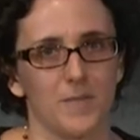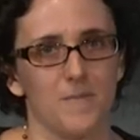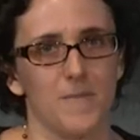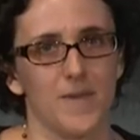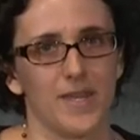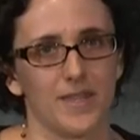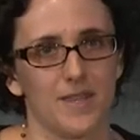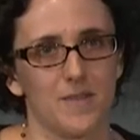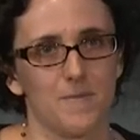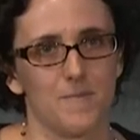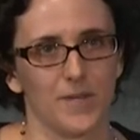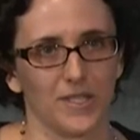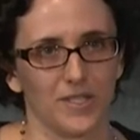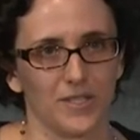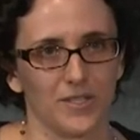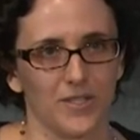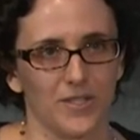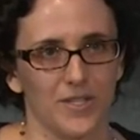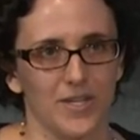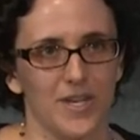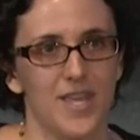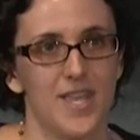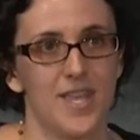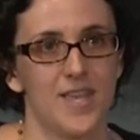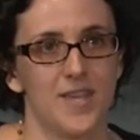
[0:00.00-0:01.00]
make the
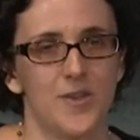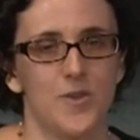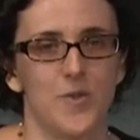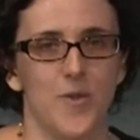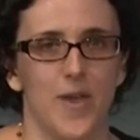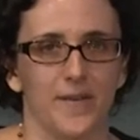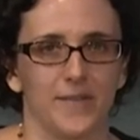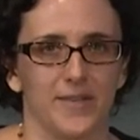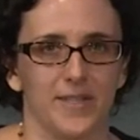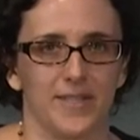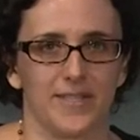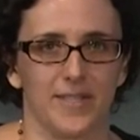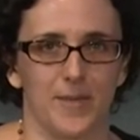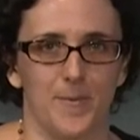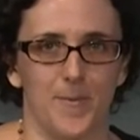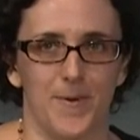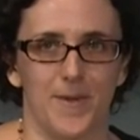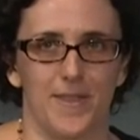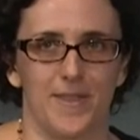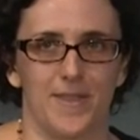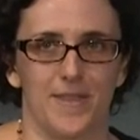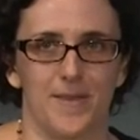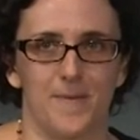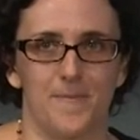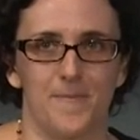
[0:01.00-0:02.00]
mixture and you have to
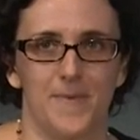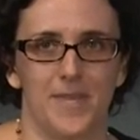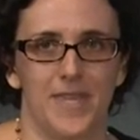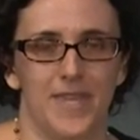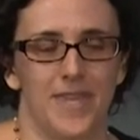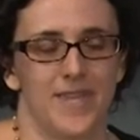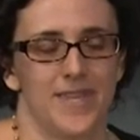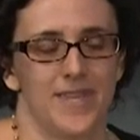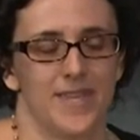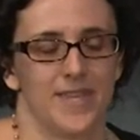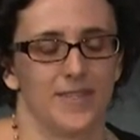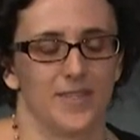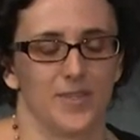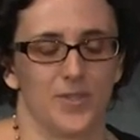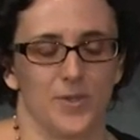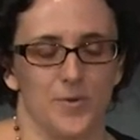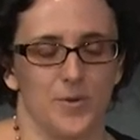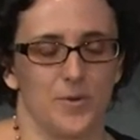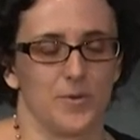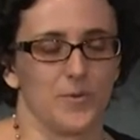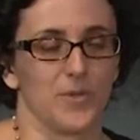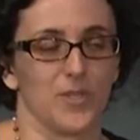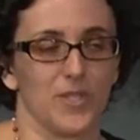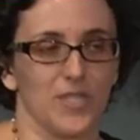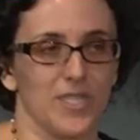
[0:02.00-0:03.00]
separate them. And so
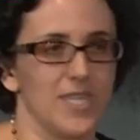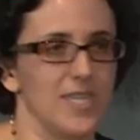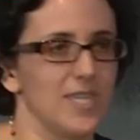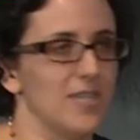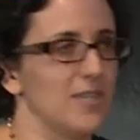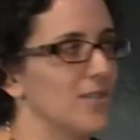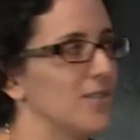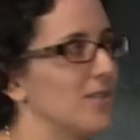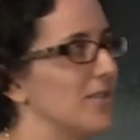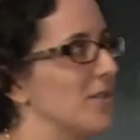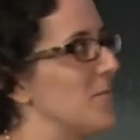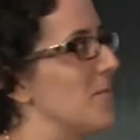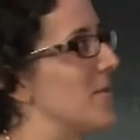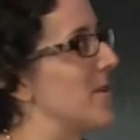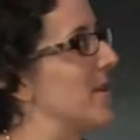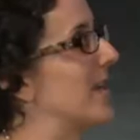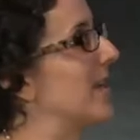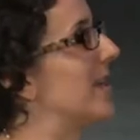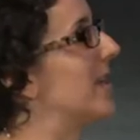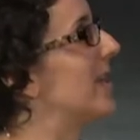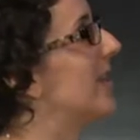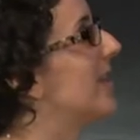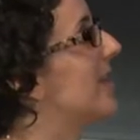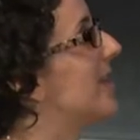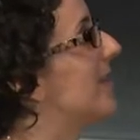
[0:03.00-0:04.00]
it was just easier to
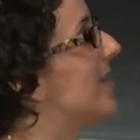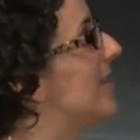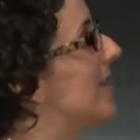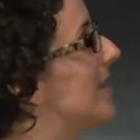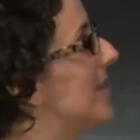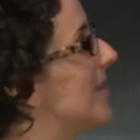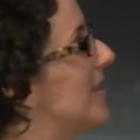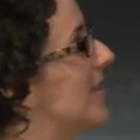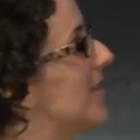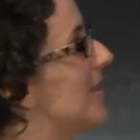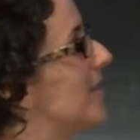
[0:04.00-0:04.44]
market the